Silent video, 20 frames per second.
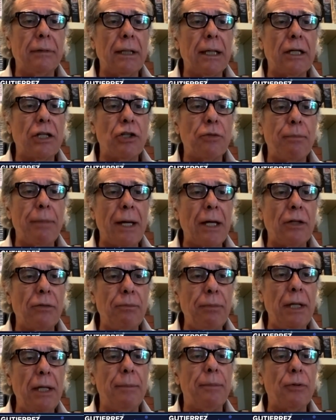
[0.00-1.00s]

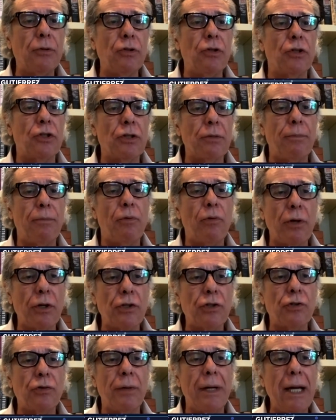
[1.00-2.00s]
expect people to
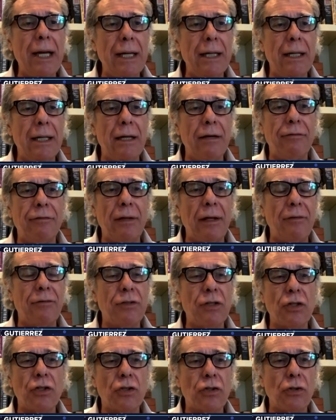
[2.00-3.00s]
support trade if they've
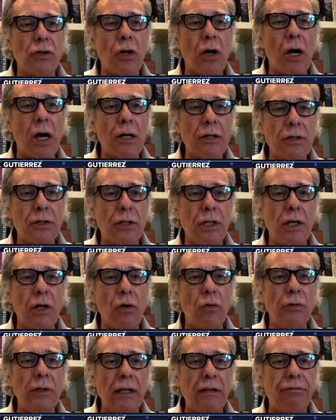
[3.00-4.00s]
just lost the
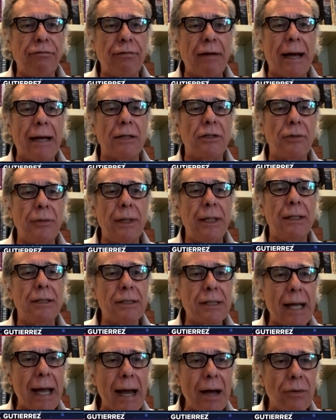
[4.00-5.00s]
only factory
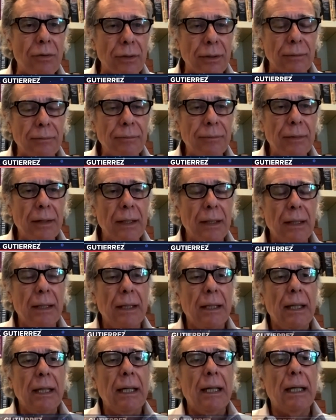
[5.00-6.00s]
in town.
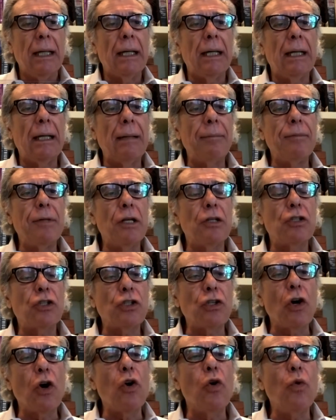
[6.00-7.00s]

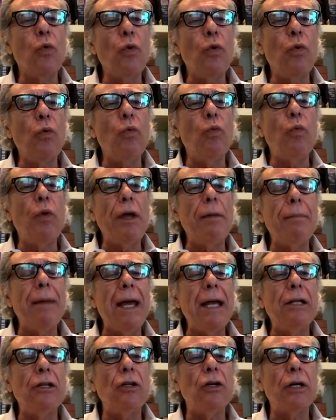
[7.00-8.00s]
So we
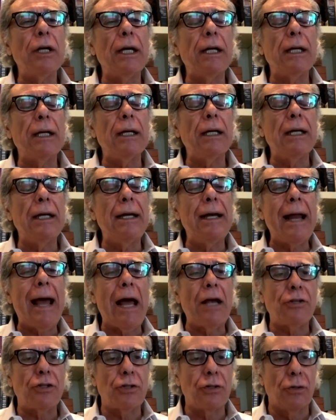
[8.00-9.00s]
may look at
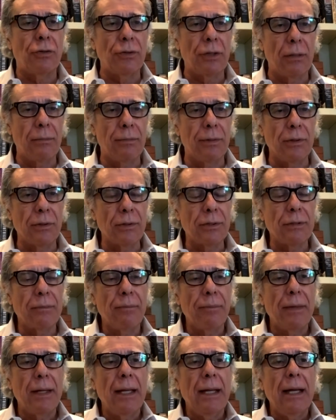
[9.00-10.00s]
national
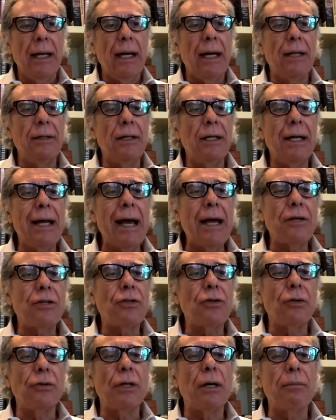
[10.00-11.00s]
numbers, and the
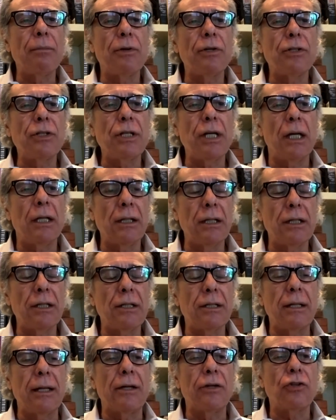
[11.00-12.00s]
national numbers tell
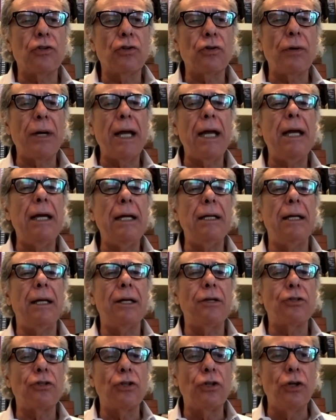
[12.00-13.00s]
us that trade
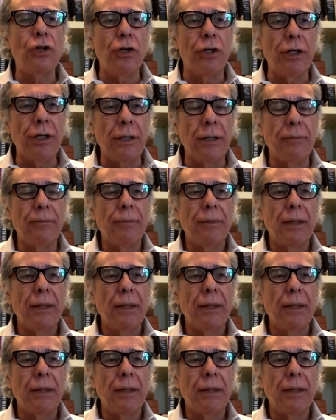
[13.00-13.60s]
is good.